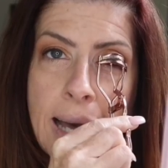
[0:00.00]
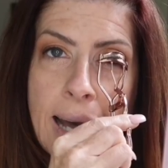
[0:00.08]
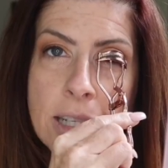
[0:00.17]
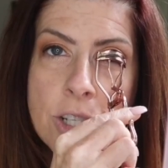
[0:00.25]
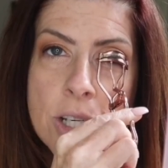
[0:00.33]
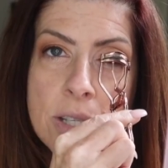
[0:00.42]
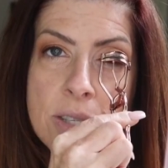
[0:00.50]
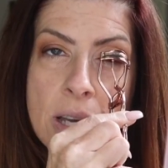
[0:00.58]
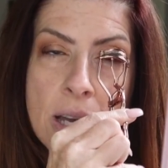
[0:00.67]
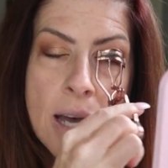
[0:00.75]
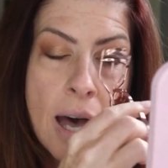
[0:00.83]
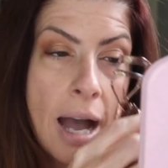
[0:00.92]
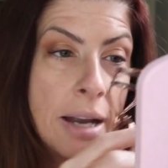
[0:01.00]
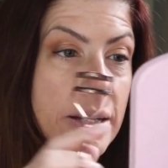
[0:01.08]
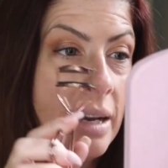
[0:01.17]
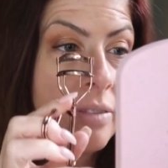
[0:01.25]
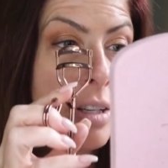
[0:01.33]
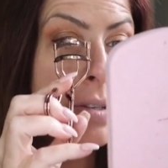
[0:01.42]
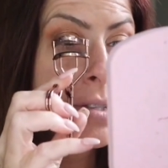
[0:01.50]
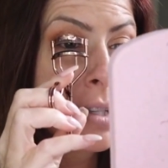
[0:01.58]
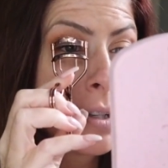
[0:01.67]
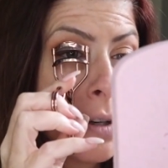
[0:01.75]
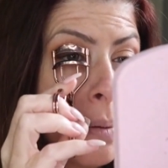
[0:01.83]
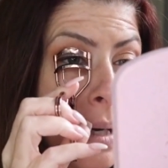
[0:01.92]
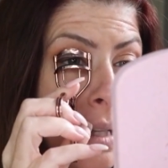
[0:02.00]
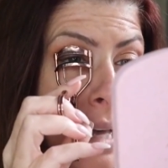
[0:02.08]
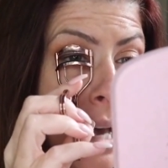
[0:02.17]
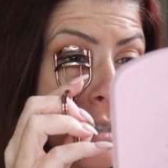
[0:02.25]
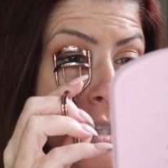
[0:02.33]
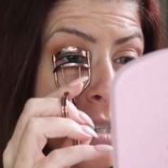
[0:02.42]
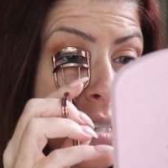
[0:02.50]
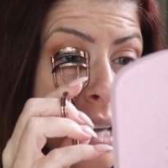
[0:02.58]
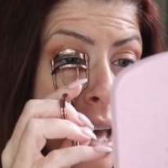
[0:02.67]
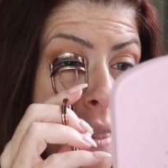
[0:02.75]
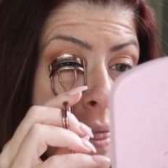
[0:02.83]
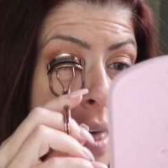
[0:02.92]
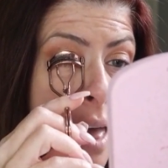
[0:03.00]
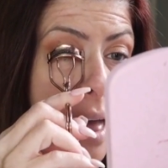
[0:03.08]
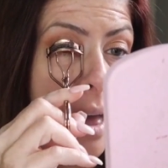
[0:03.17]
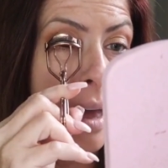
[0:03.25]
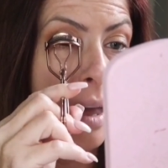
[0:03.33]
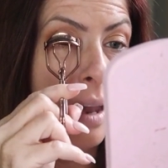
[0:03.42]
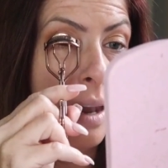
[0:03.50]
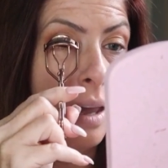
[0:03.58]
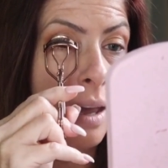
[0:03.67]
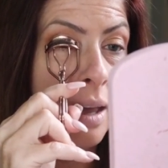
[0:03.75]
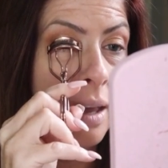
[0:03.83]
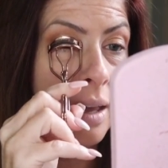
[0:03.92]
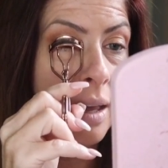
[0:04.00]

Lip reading: lashes. I never used to curl my lashes, and then